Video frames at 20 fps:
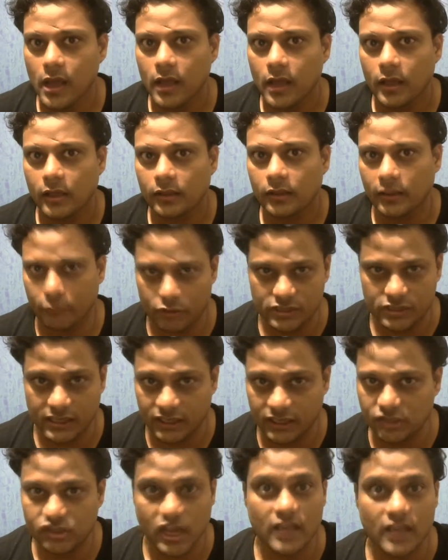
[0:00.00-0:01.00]
There was
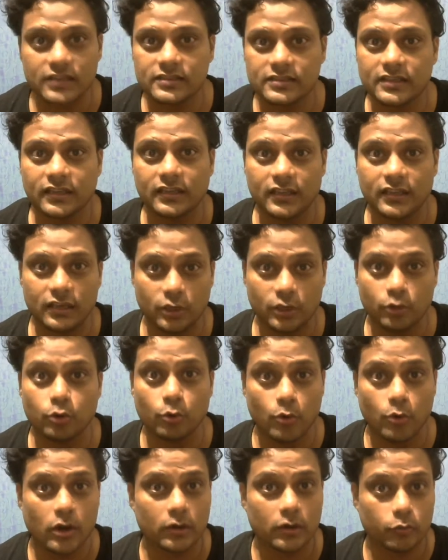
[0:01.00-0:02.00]
any chance that they knew
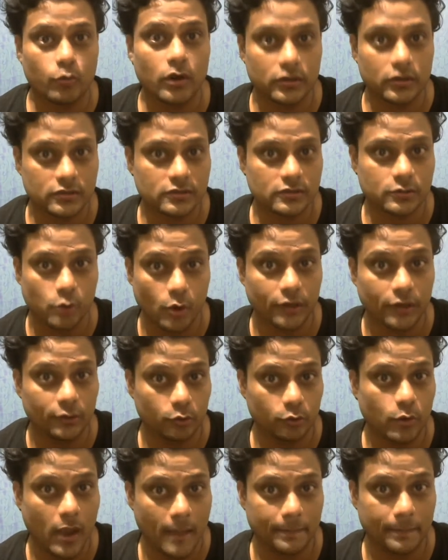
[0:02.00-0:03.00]
what was going
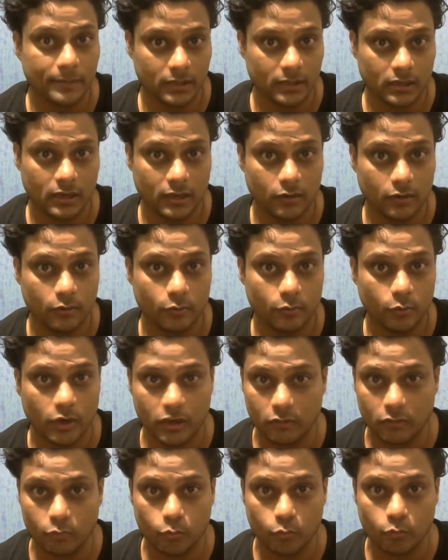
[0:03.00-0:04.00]
to happen now,
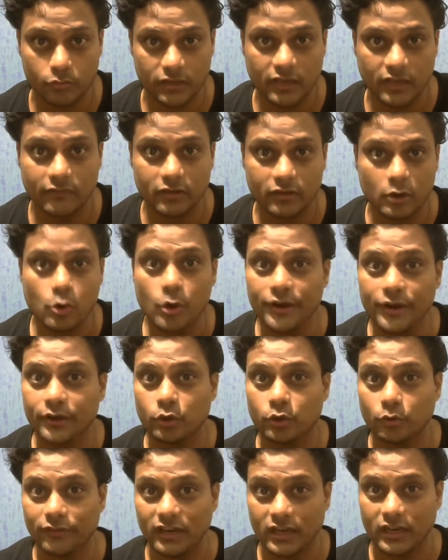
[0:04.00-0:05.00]
what they were going
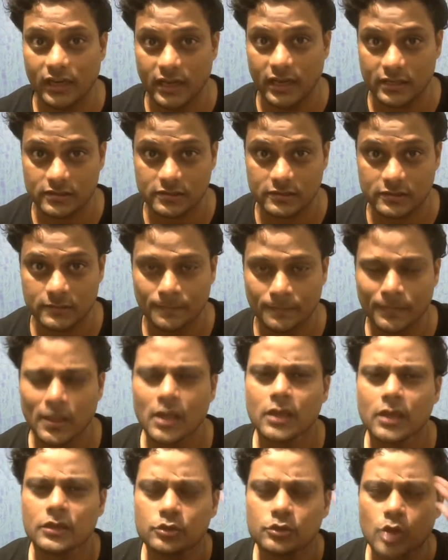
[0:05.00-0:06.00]
to witness.
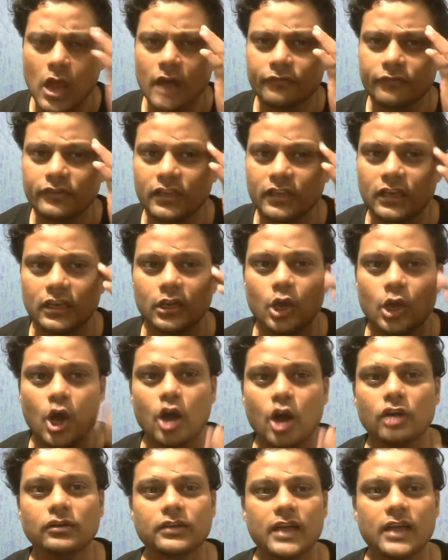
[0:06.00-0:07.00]
So after a
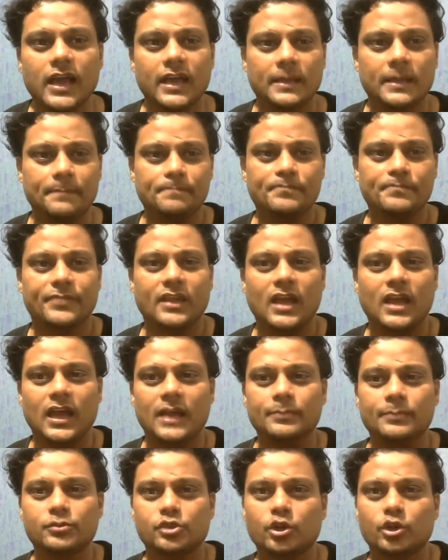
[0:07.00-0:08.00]
long time, I
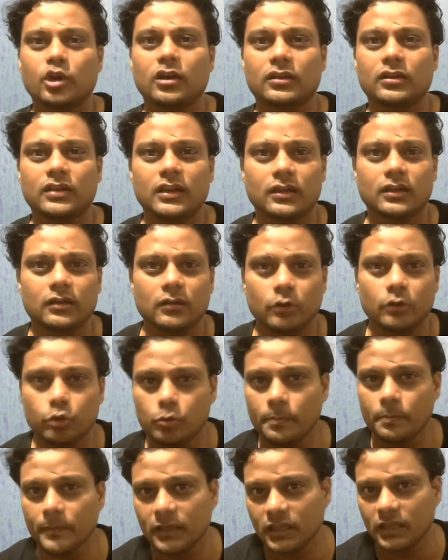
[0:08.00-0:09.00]
am sure that
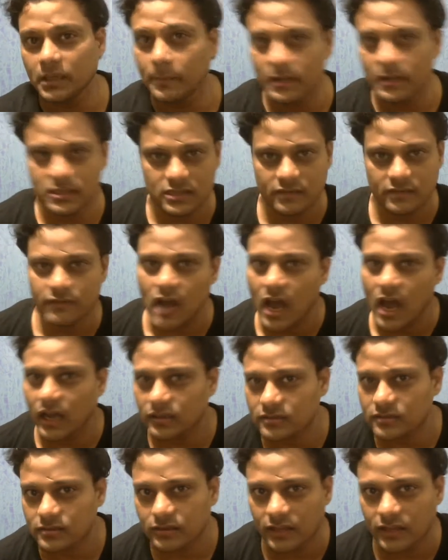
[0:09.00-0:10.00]
Roopmati must have
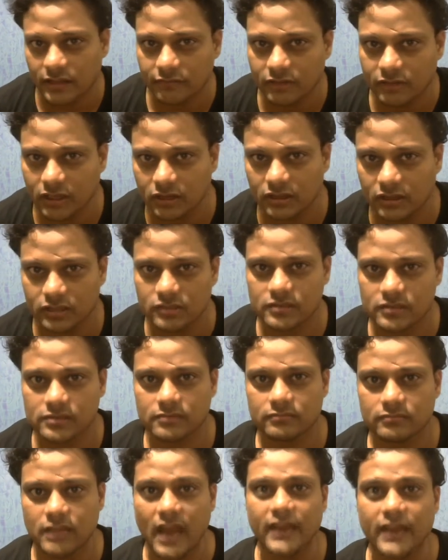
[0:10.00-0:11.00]
asked Devdatta to just
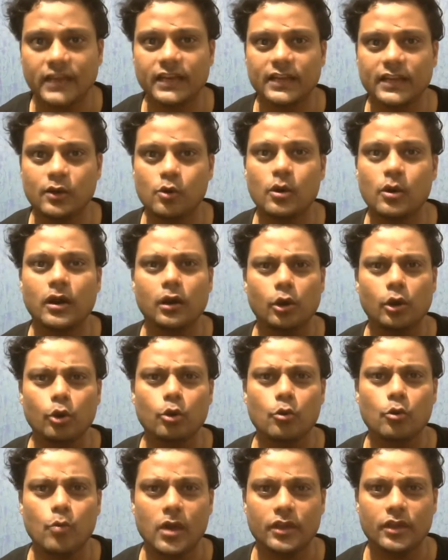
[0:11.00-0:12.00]
kindly go and
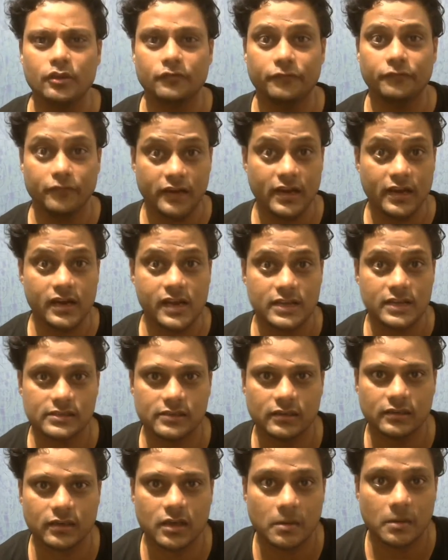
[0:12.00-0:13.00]
look why your friend
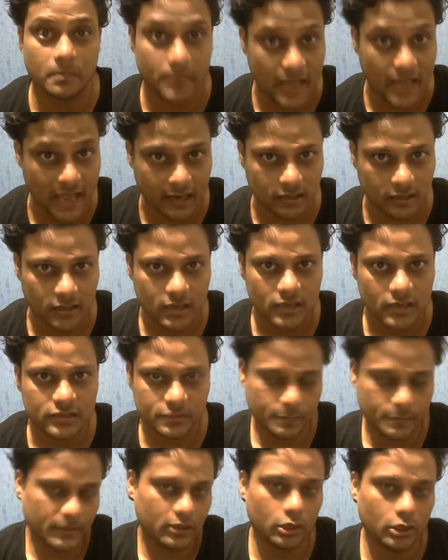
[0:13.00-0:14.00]
hasn't come back. It's
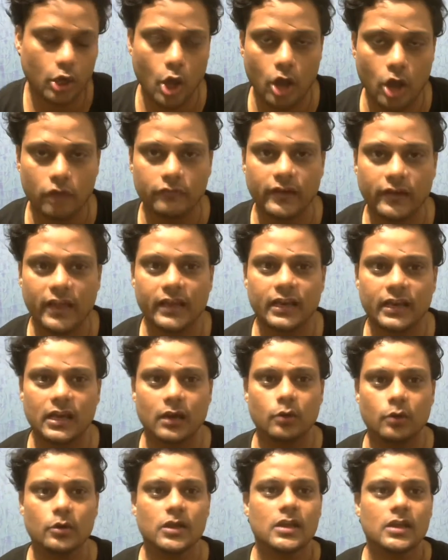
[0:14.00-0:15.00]
been a long while now.